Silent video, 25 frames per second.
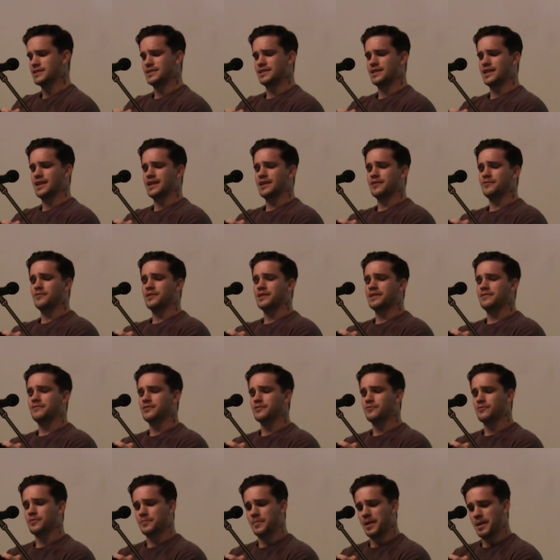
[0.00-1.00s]
and did anyone
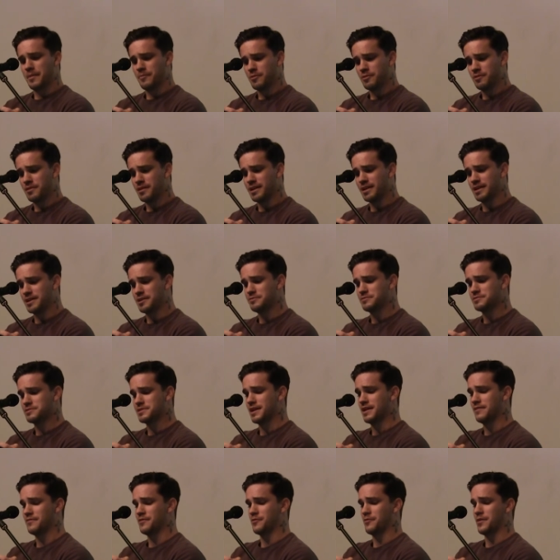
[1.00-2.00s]
even remember that he used
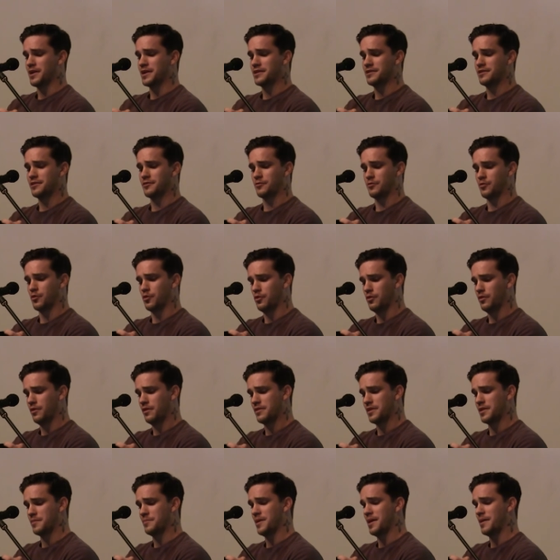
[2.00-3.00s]
to have a regular role
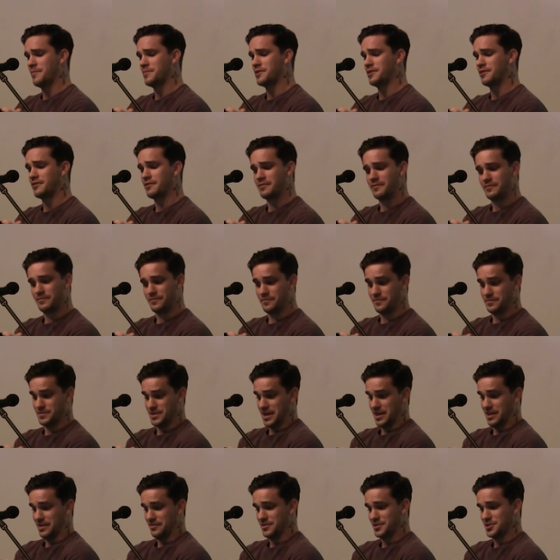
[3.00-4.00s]
on the popular
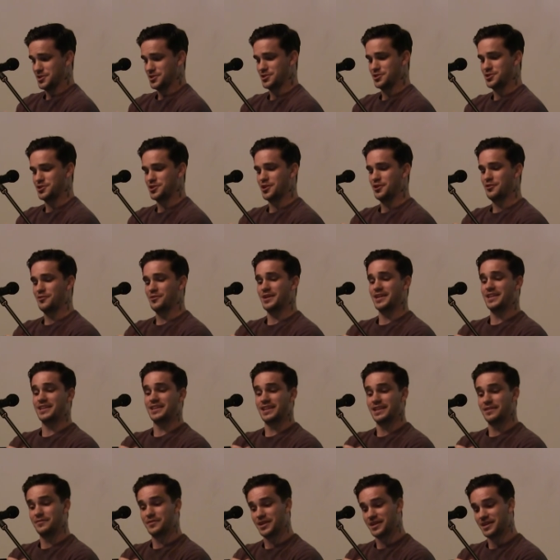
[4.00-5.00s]
television show
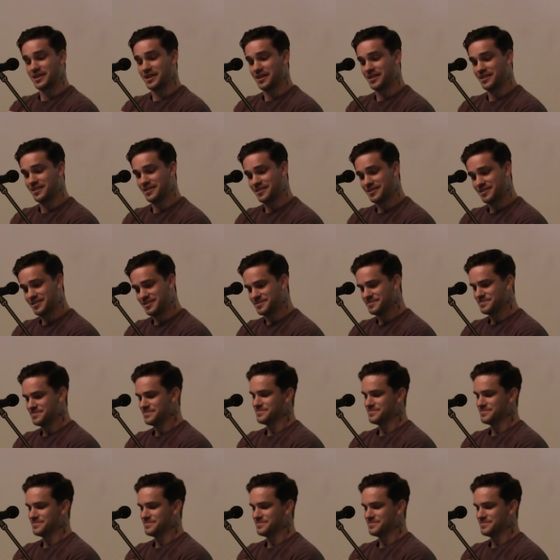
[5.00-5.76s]
In Living Color?